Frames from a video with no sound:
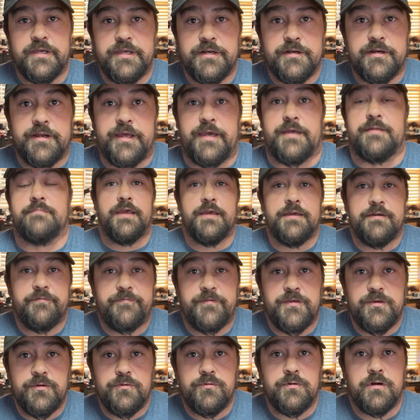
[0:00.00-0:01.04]
Internet!
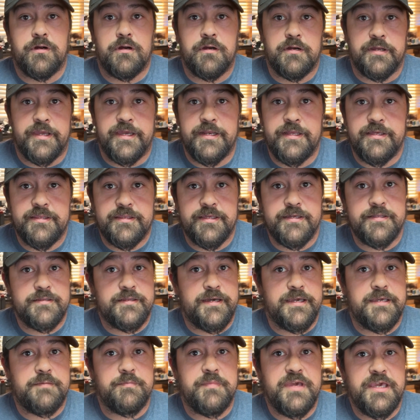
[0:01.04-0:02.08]
If you are anything
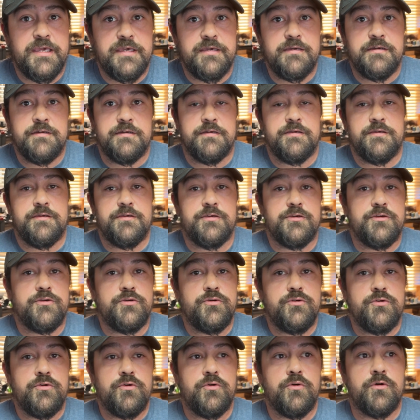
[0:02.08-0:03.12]
like me,
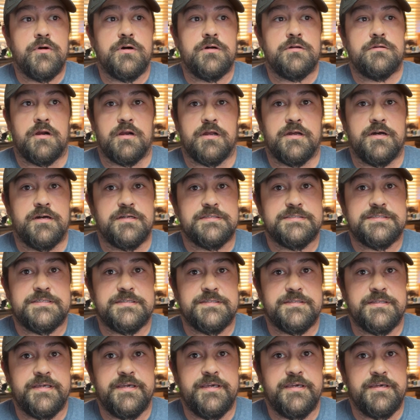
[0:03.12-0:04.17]
you are
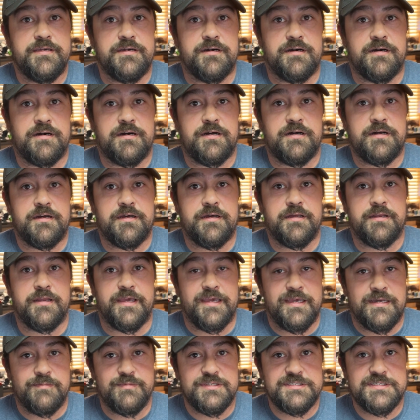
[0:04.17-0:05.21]
constantly on
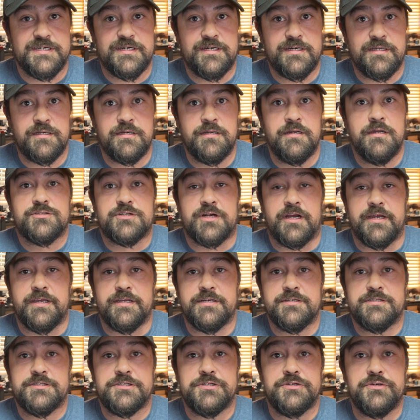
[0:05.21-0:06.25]
Amazon
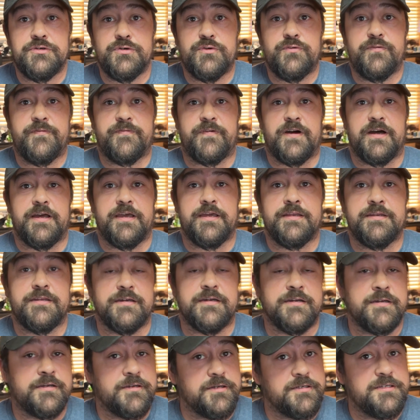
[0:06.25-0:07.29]
trying to find
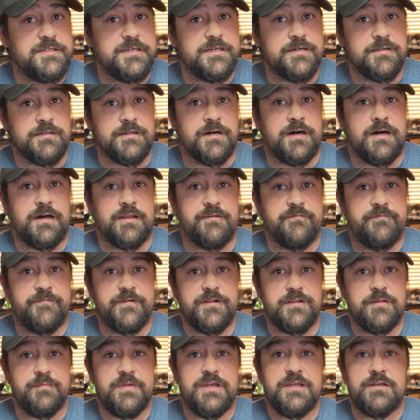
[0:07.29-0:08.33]
a good deal on
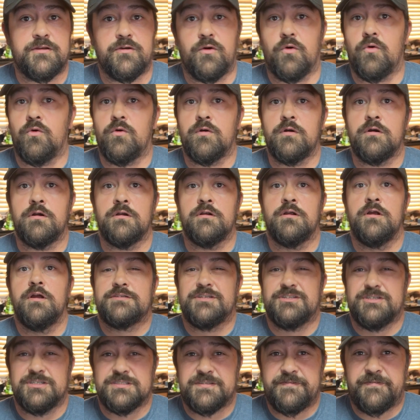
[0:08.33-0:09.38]
filament, or
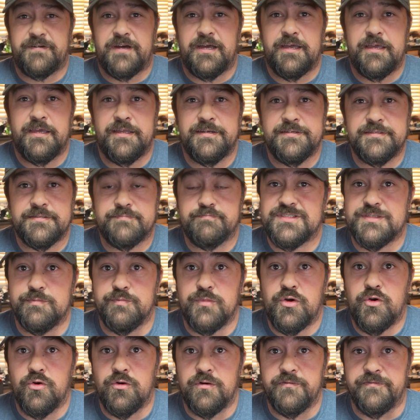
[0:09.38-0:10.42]
to just find
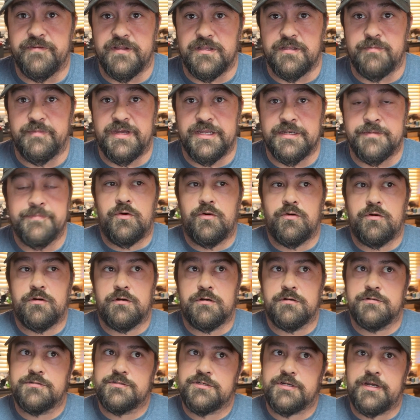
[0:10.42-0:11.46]
some cool filament,
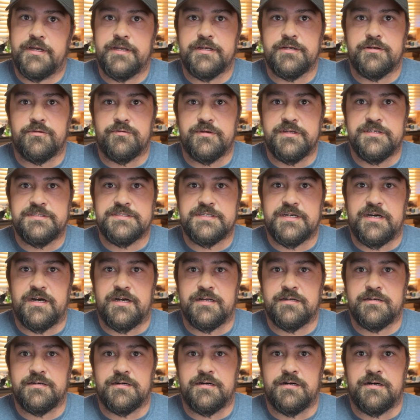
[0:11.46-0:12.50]
or trying to
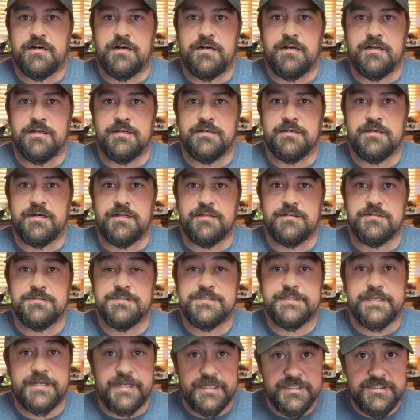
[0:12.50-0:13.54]
restock on
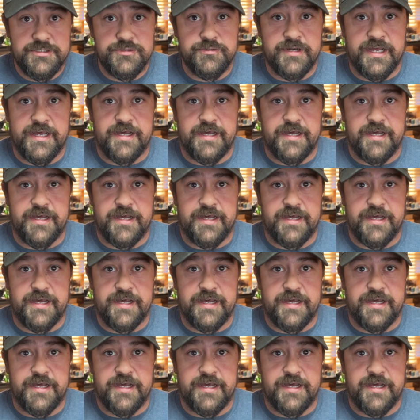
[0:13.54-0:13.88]
colors that I do